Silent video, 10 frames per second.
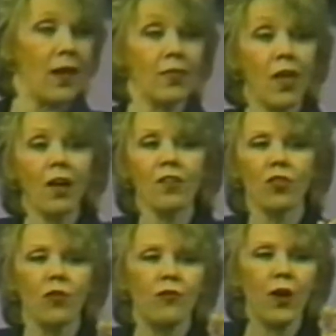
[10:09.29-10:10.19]
And thus,
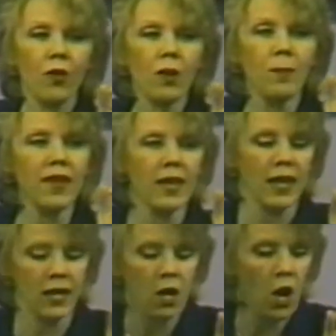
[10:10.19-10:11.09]
the very
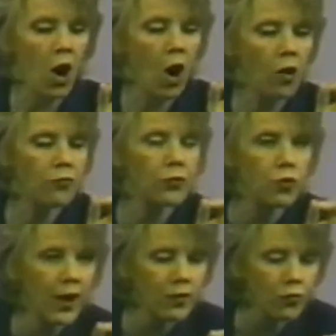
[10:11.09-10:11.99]
beginning of the
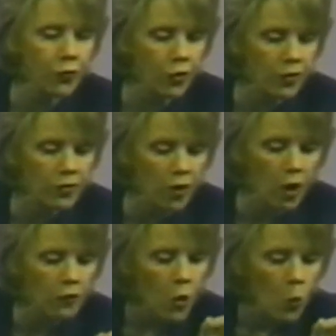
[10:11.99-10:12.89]
transference
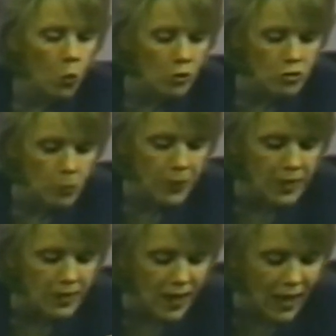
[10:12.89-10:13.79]
of
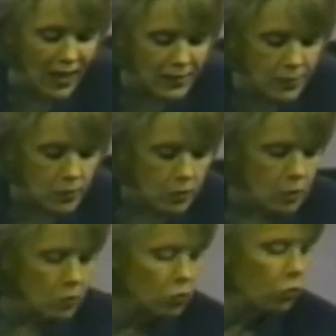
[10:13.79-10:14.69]
worshiping God
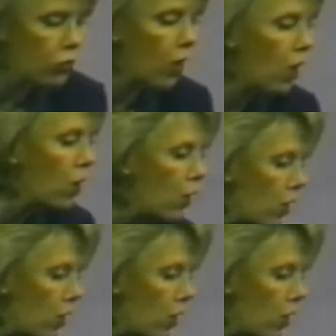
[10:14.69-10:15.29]
to the